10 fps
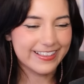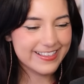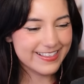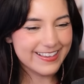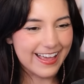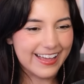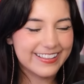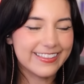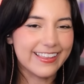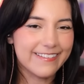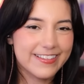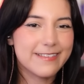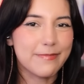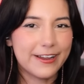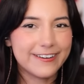See, I love
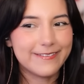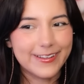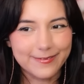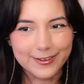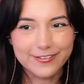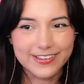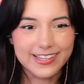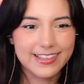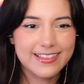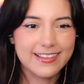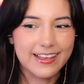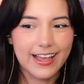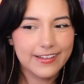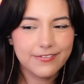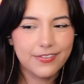Spider-Man movies.
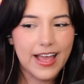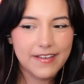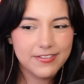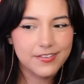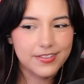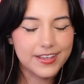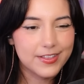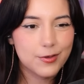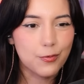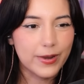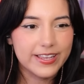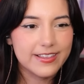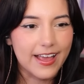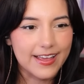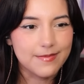I've laughed like 20
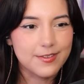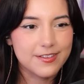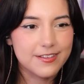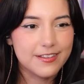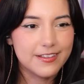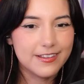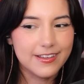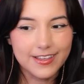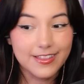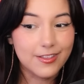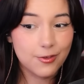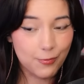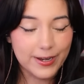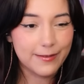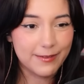times in the
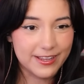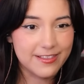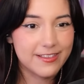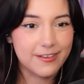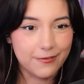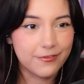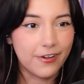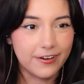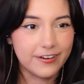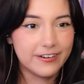20 minutes so far.